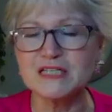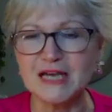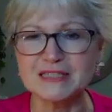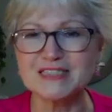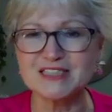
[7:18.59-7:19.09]

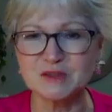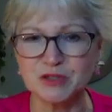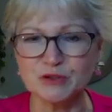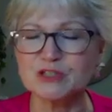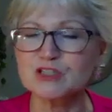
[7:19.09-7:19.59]
and
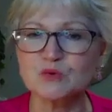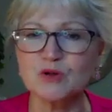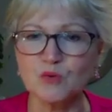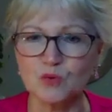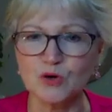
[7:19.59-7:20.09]

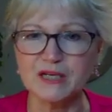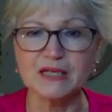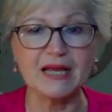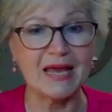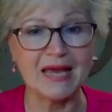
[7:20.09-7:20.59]
spiritual
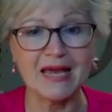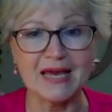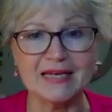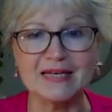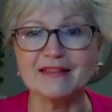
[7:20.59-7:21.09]
organ
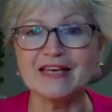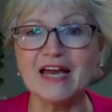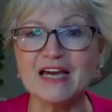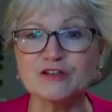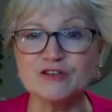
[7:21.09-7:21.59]
and the
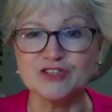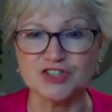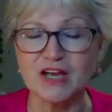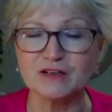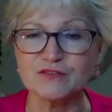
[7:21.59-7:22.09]

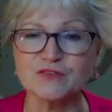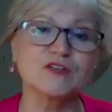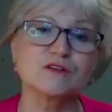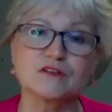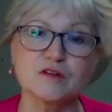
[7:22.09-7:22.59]
energetic
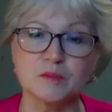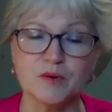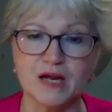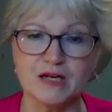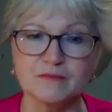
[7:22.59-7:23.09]
field of the
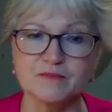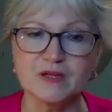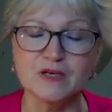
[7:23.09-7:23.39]
brain.